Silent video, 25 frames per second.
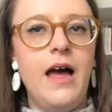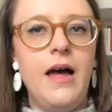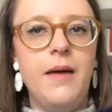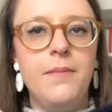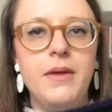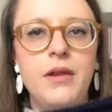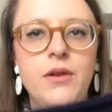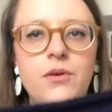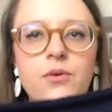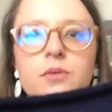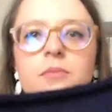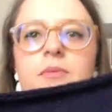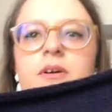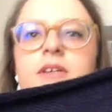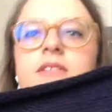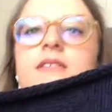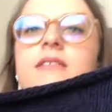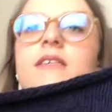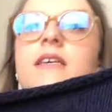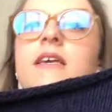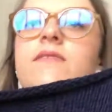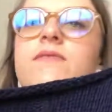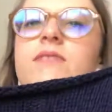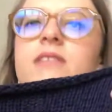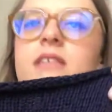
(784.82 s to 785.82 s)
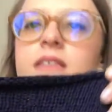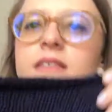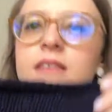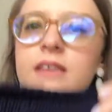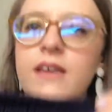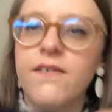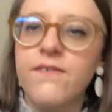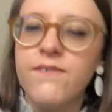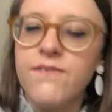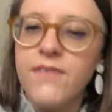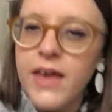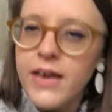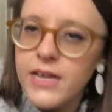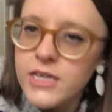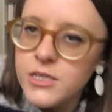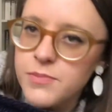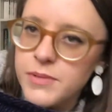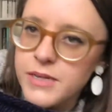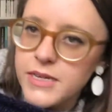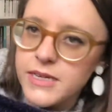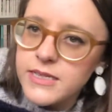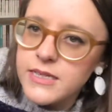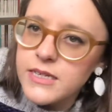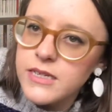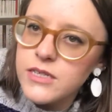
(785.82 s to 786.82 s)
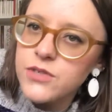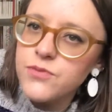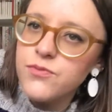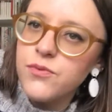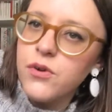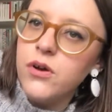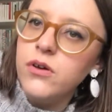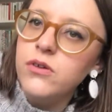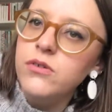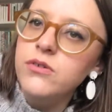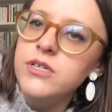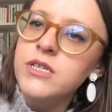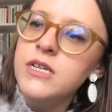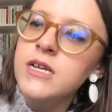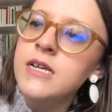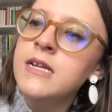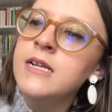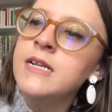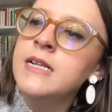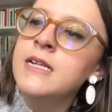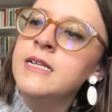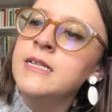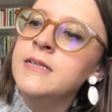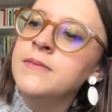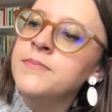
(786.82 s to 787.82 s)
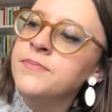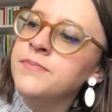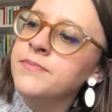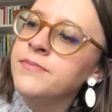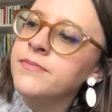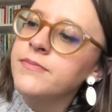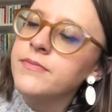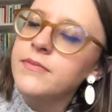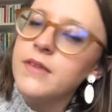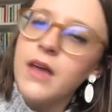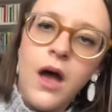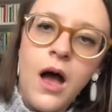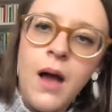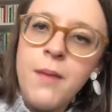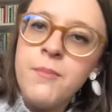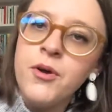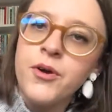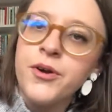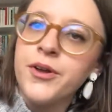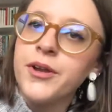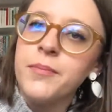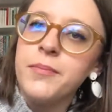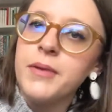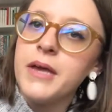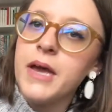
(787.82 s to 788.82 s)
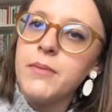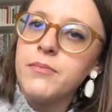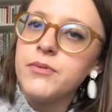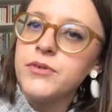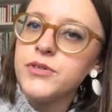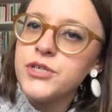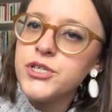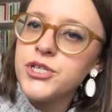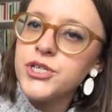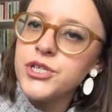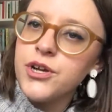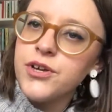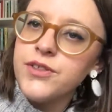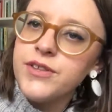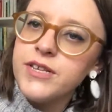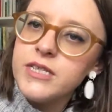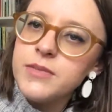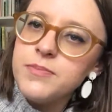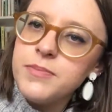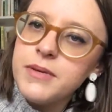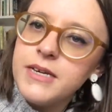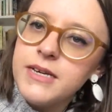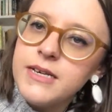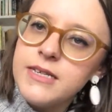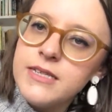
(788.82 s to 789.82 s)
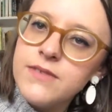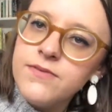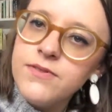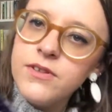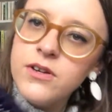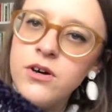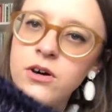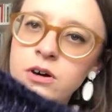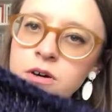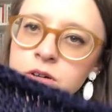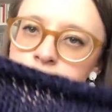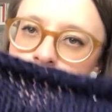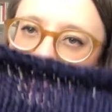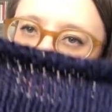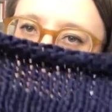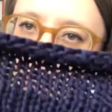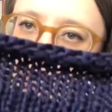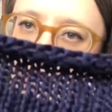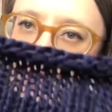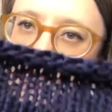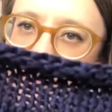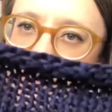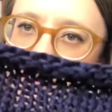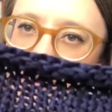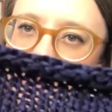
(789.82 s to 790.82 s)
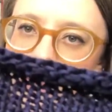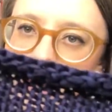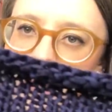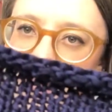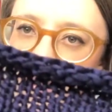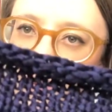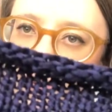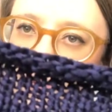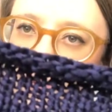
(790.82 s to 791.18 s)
It almost gives it the effect because it is rolled. I'm not going to be able to show this because of the contrast, but it